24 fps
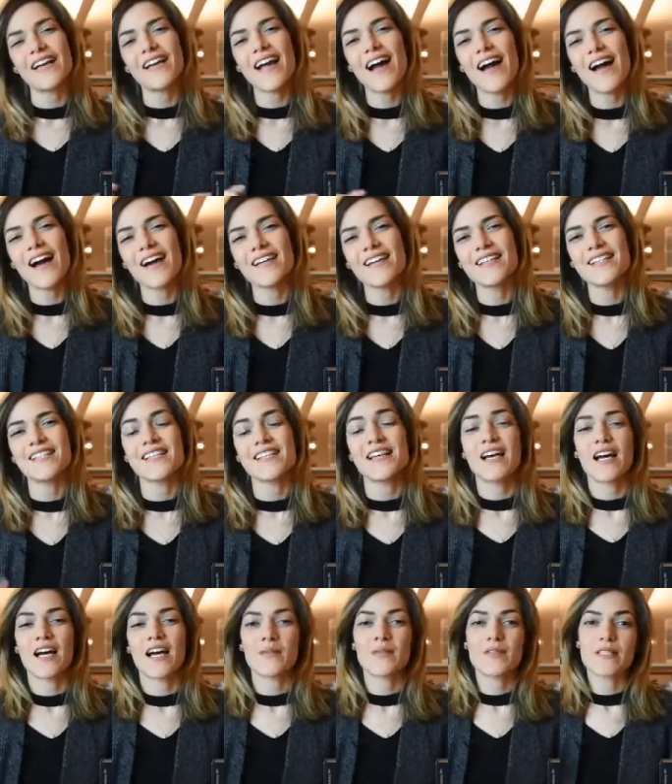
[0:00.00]
Hi guys,
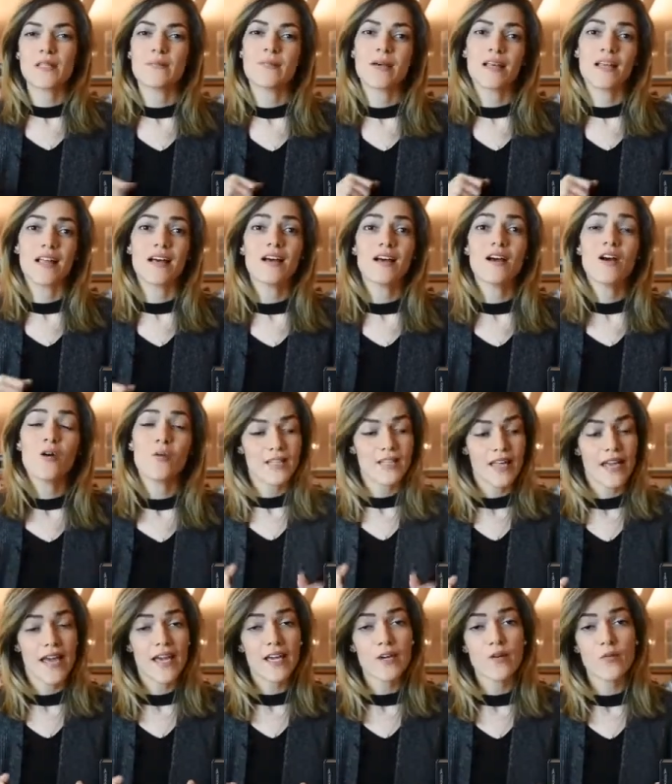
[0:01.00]
I'm Isabella.
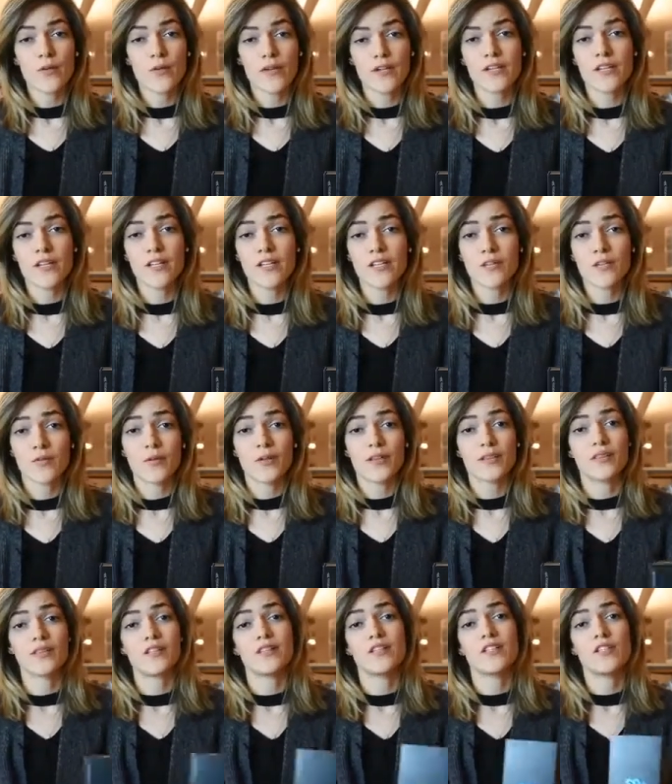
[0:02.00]
Today we are here
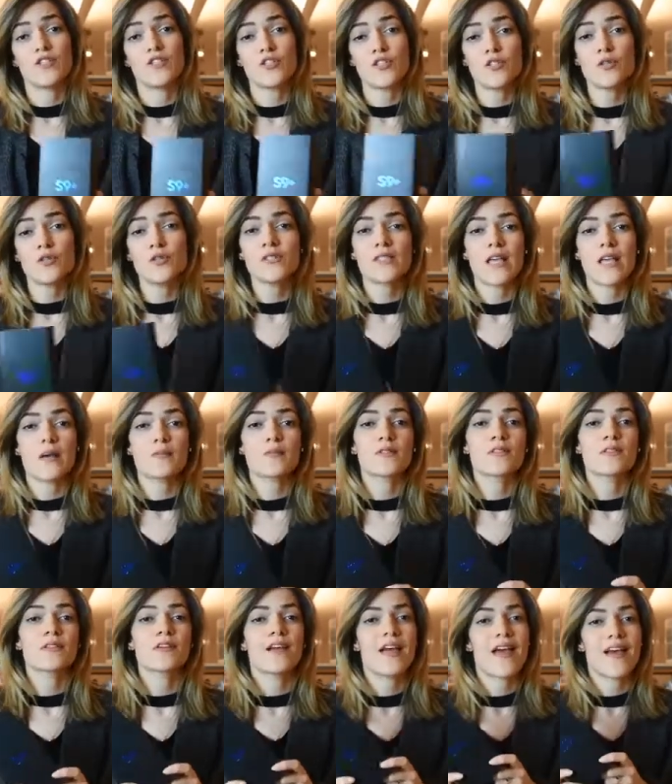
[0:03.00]
with the new
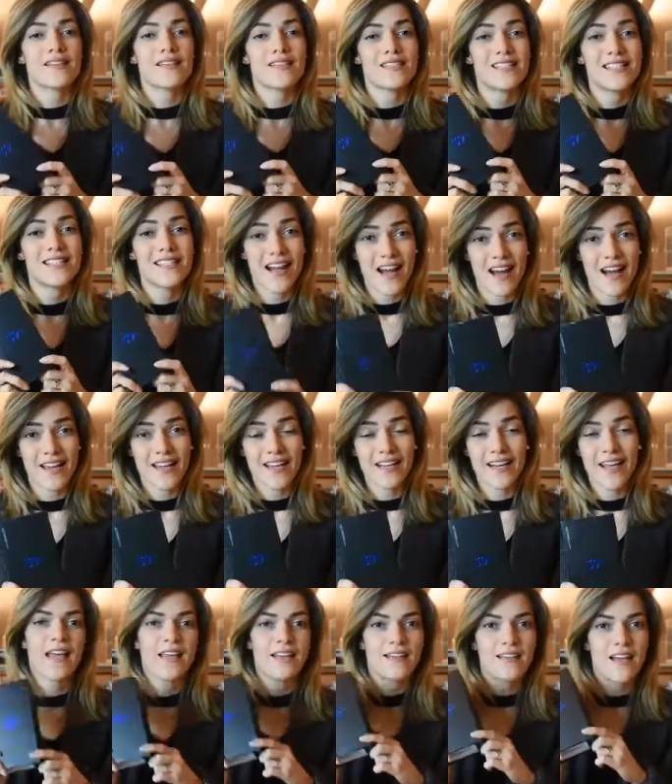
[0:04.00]
Samsung
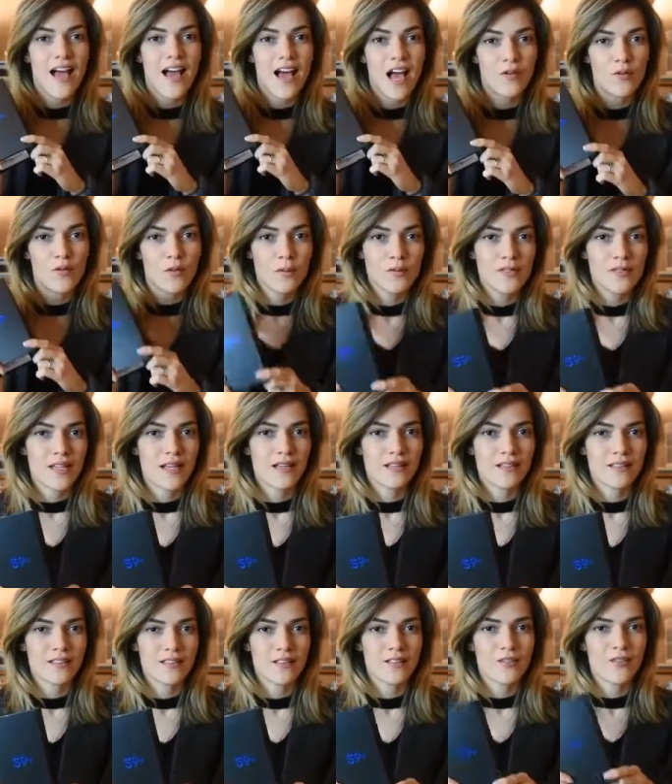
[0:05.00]
S9 and I will be
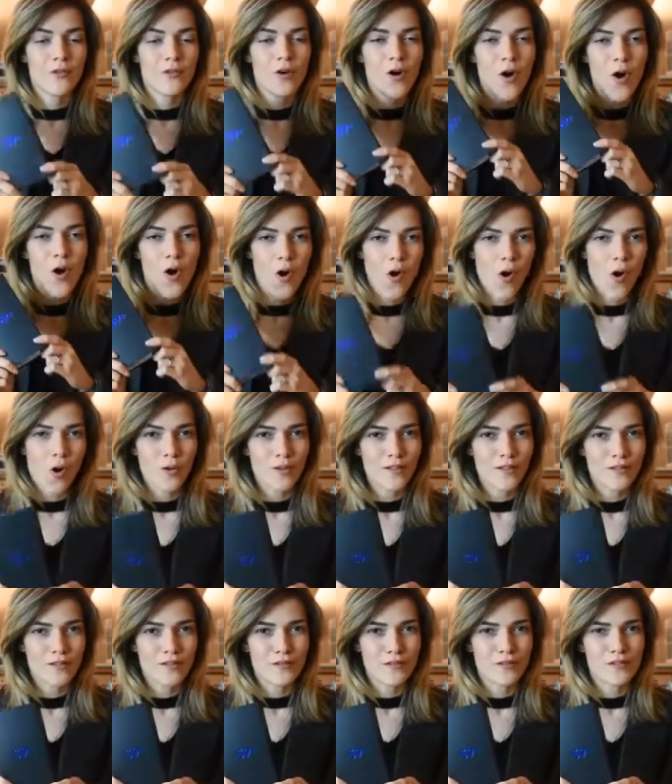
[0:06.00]
telling you all
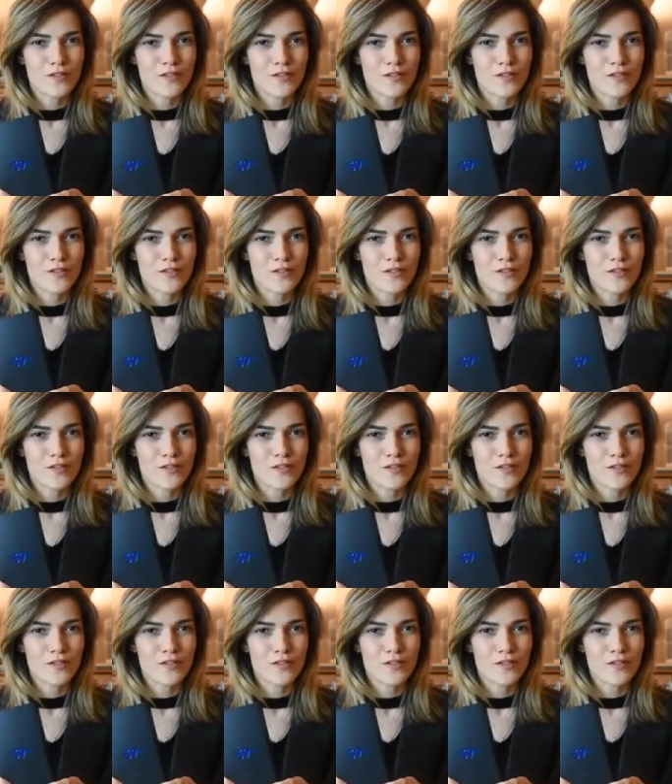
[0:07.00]
the new